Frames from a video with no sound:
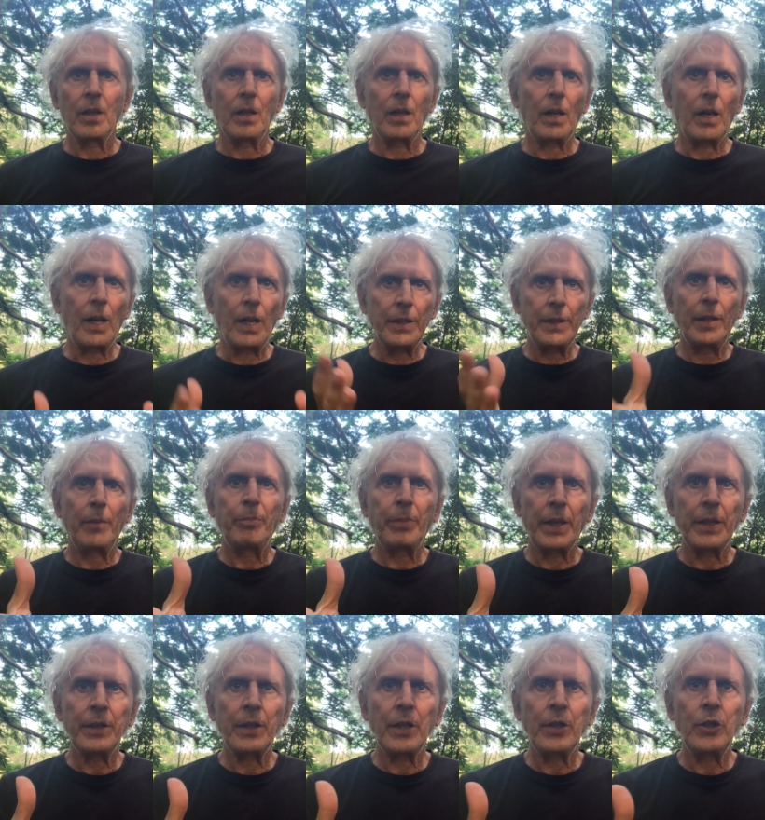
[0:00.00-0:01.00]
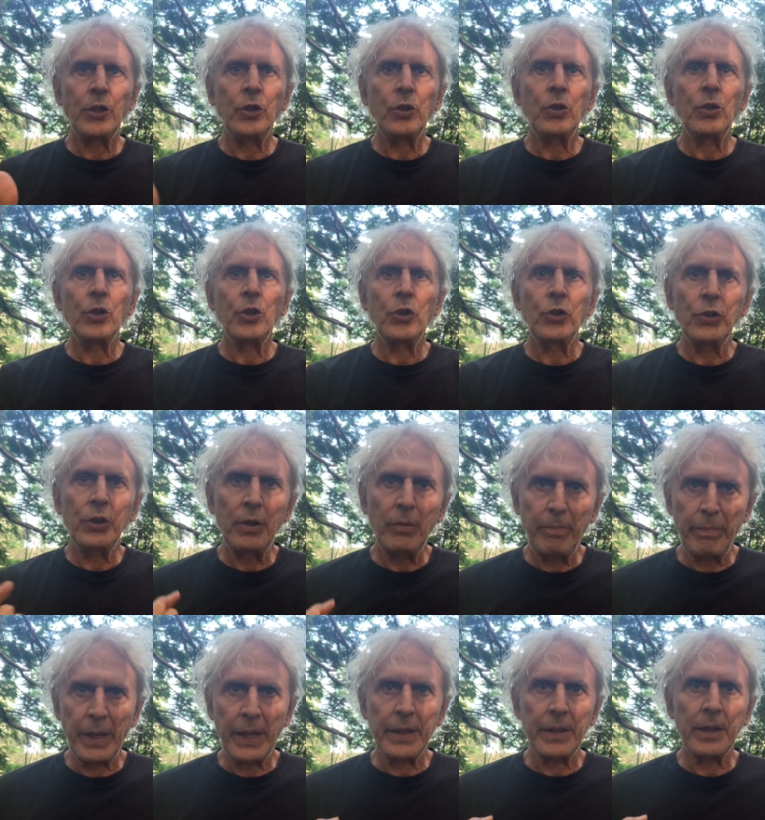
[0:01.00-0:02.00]
I depend on you, you
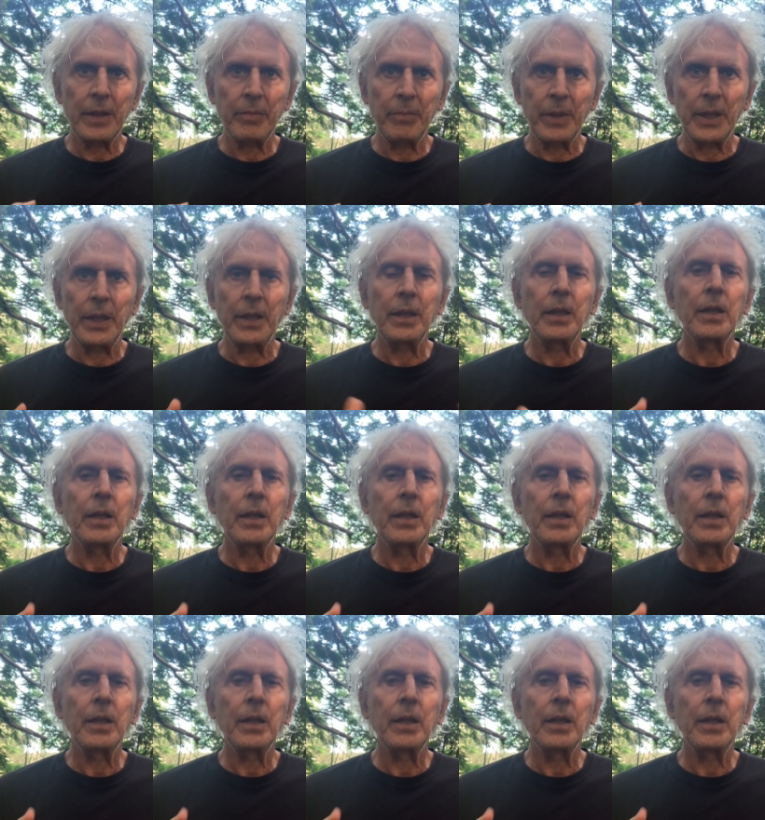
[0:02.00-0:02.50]
depend on me.